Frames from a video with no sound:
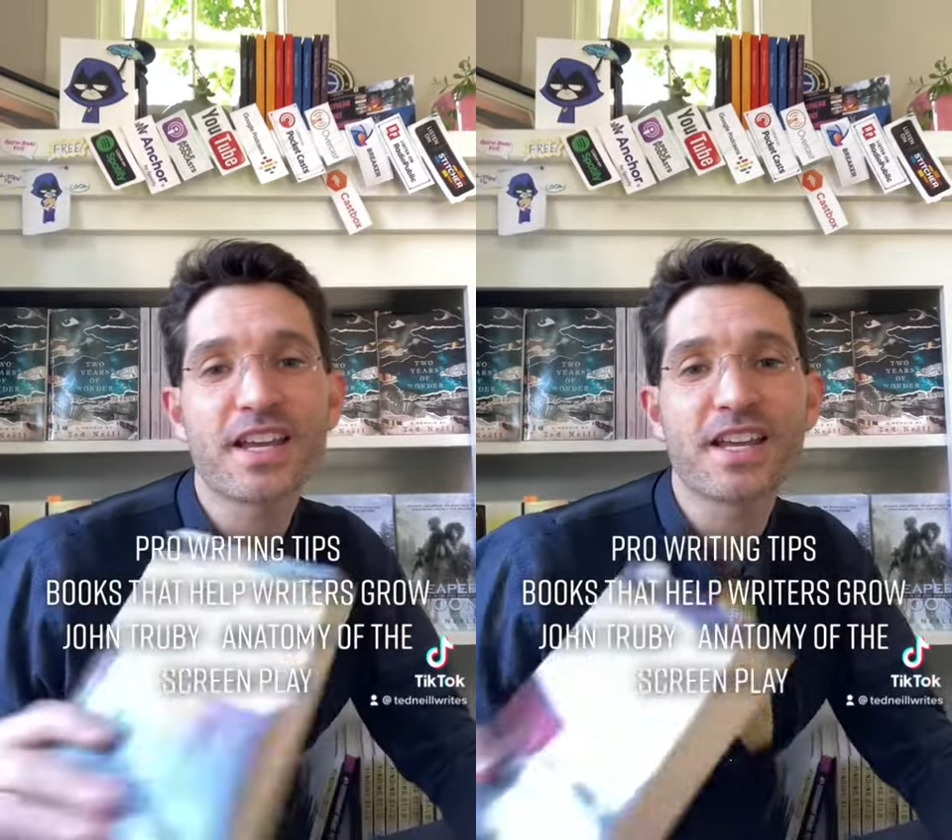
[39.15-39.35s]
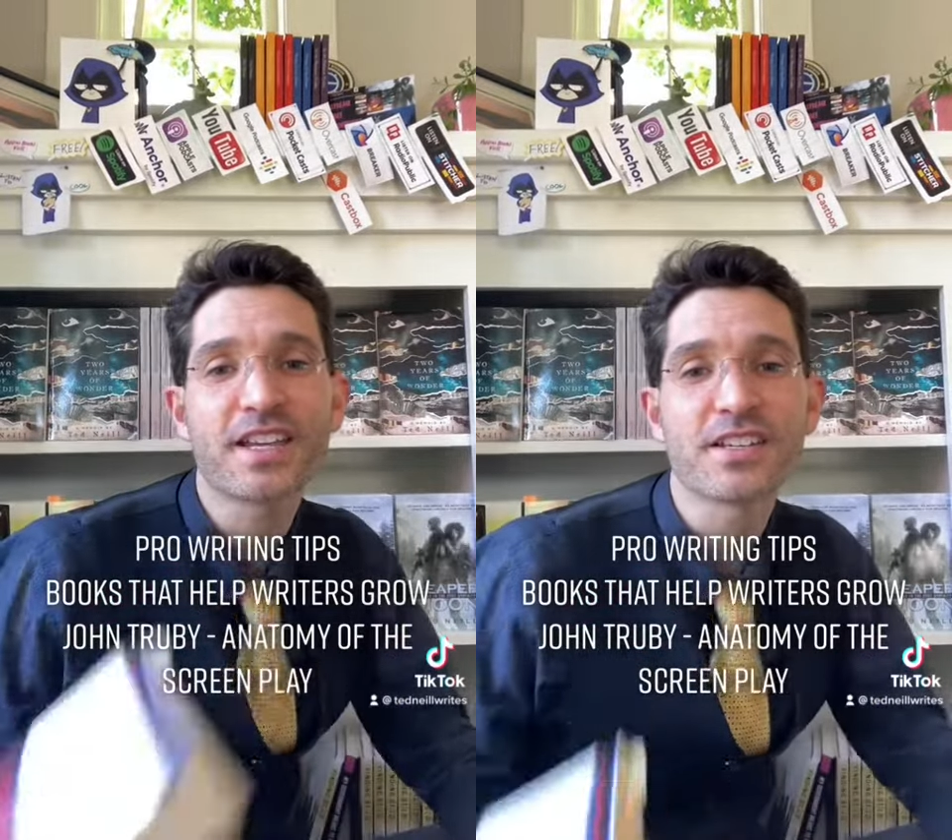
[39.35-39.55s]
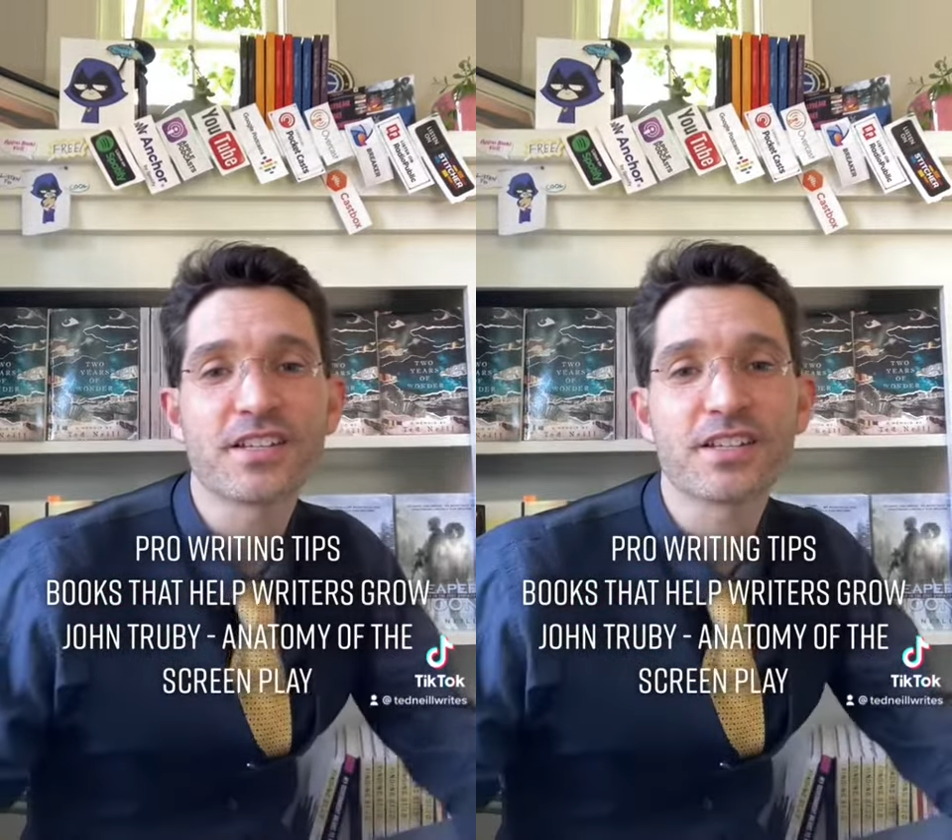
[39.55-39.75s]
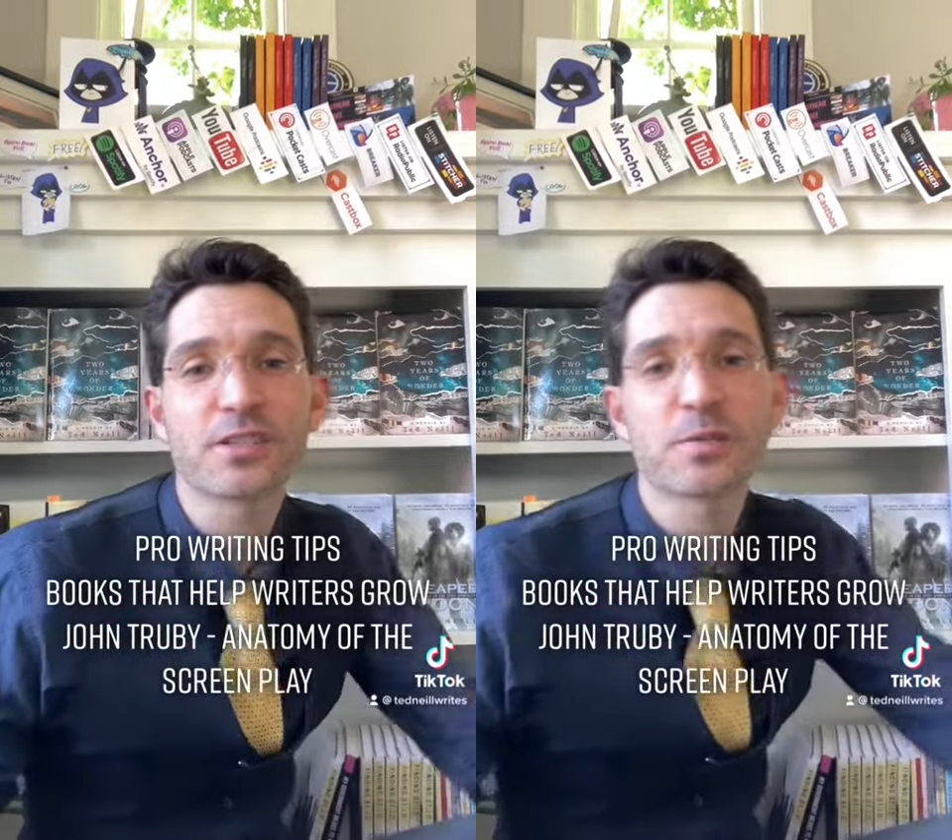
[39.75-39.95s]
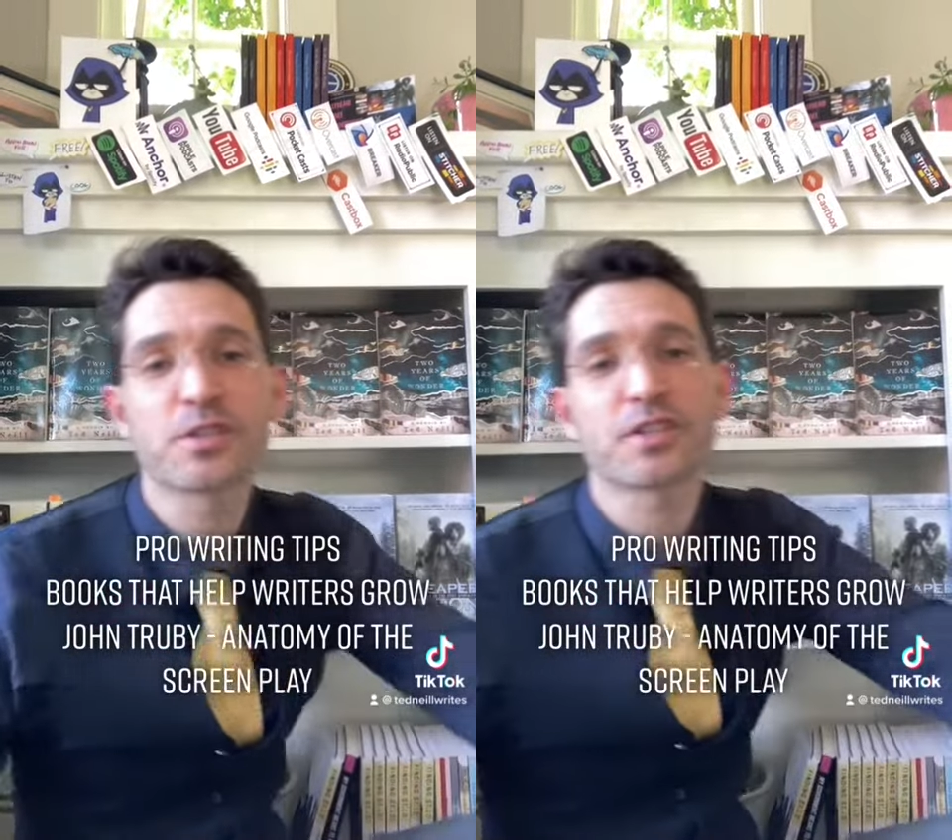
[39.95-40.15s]
and
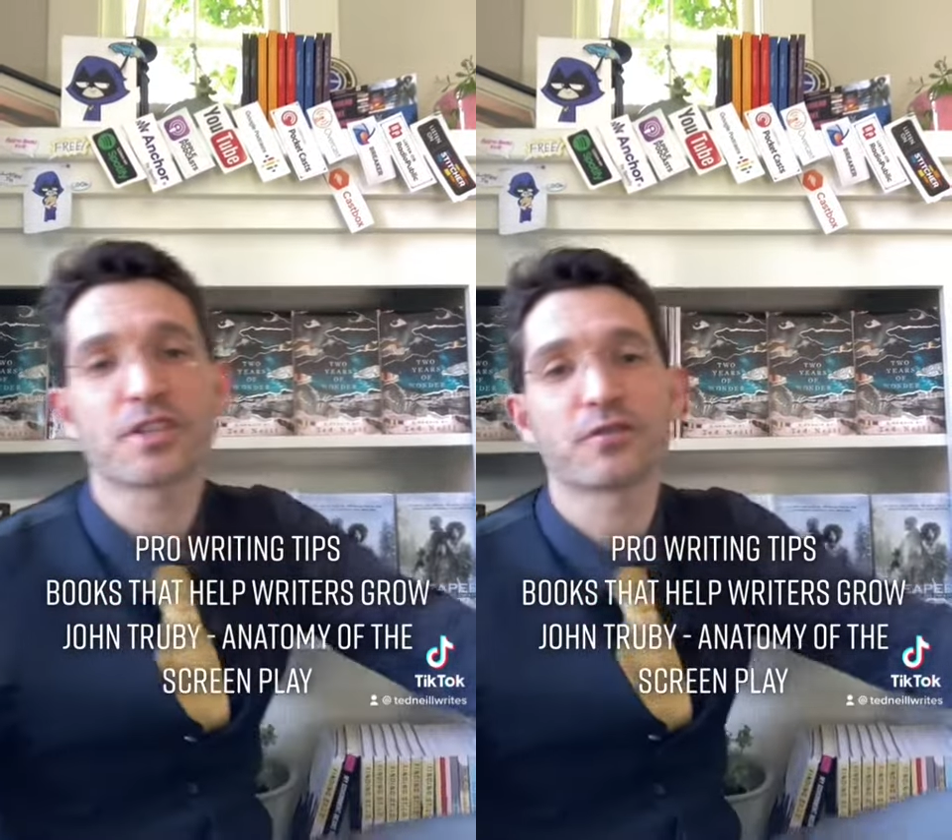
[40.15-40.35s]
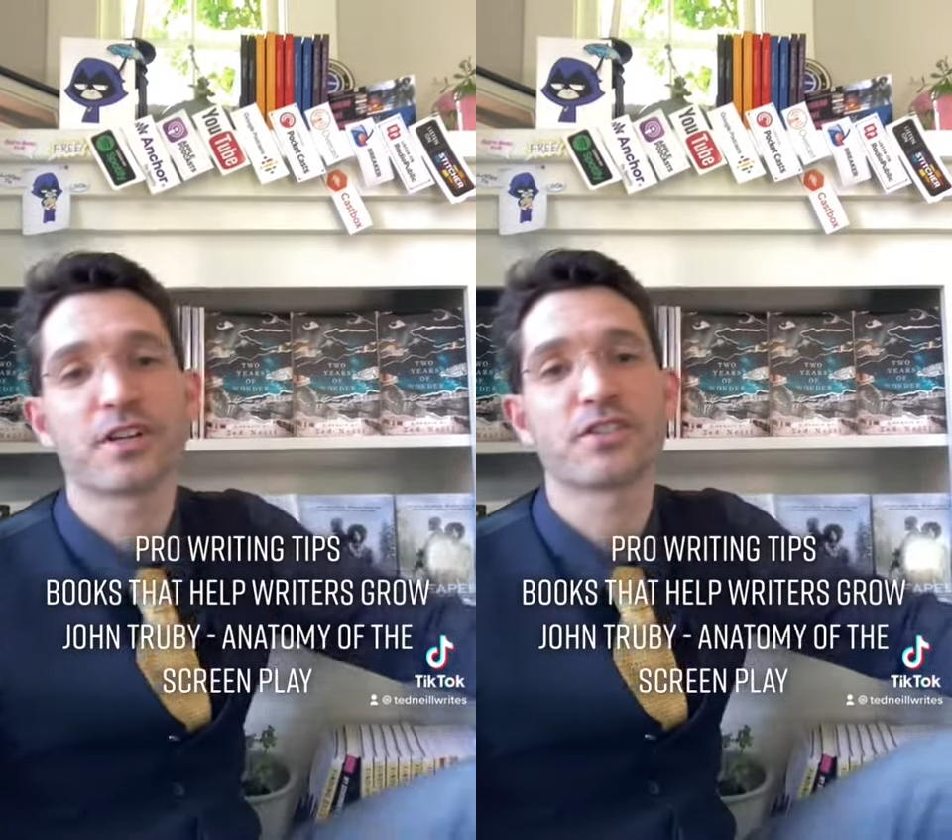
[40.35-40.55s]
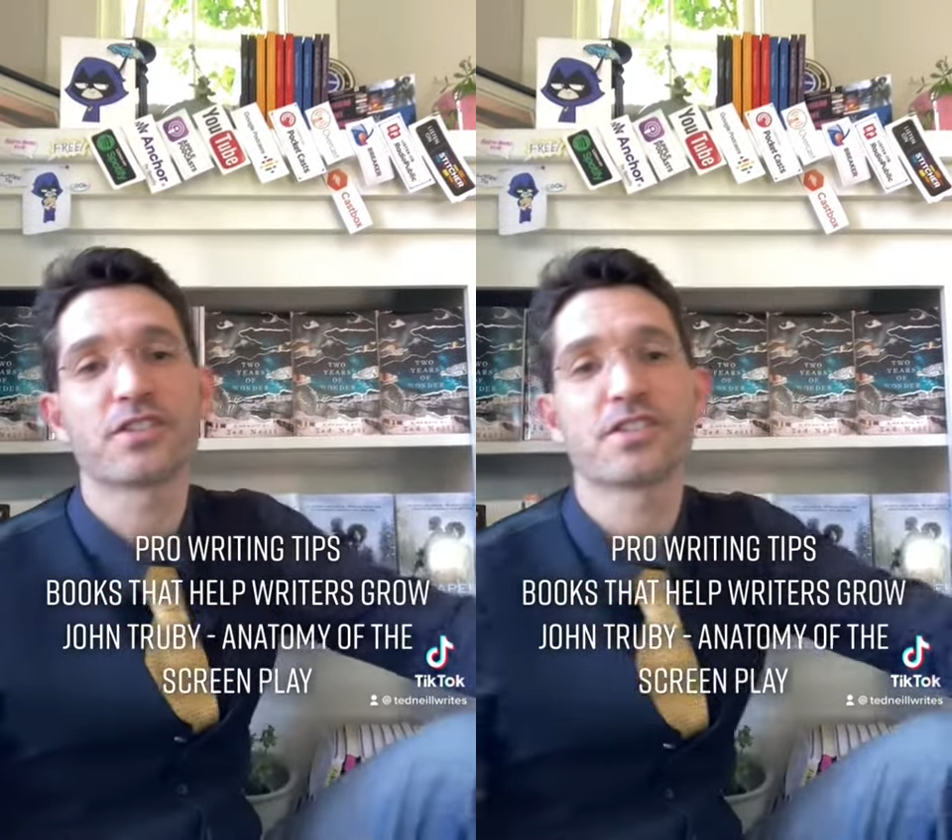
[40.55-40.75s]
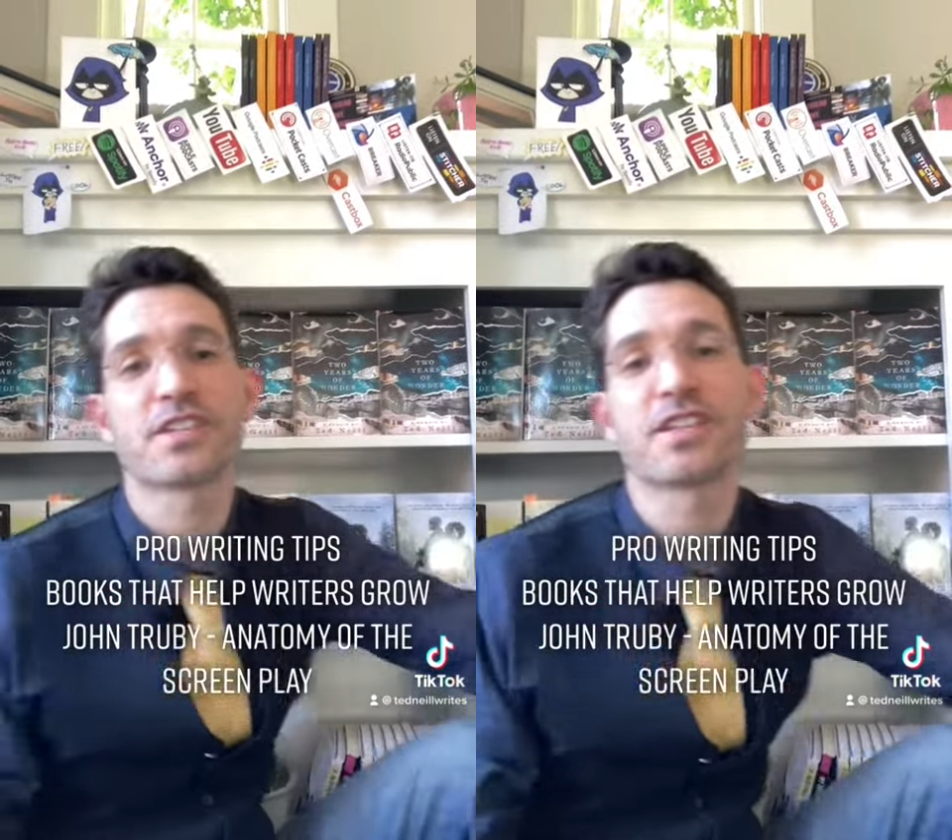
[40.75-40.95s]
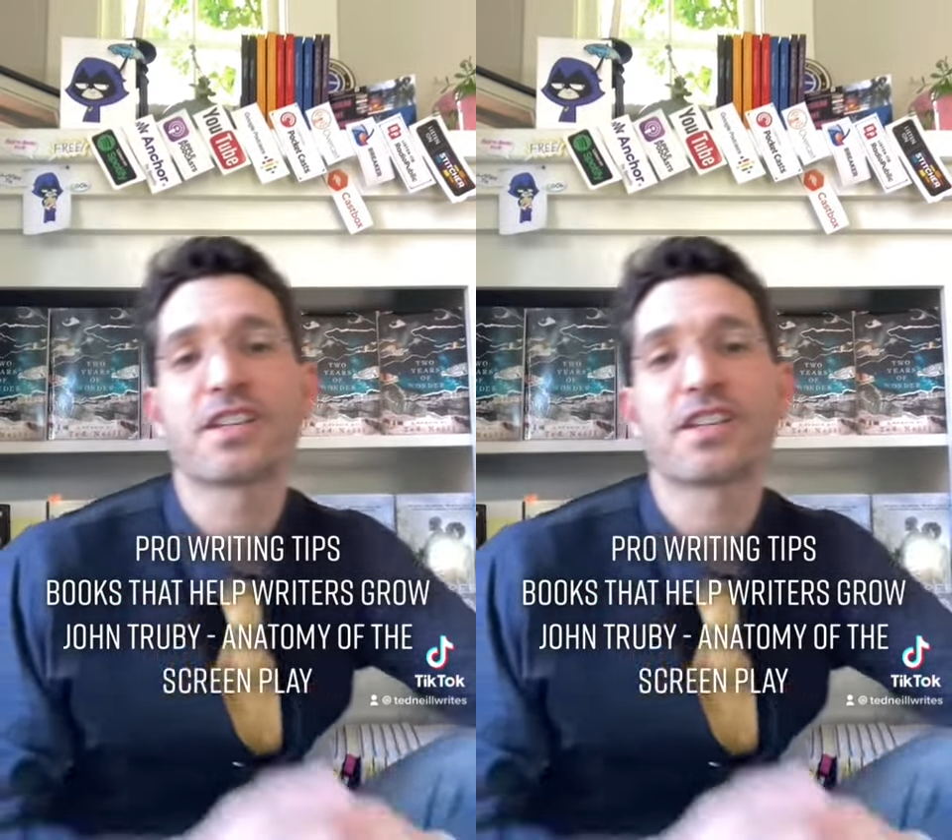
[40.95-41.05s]
Elizabeth Stuckey French's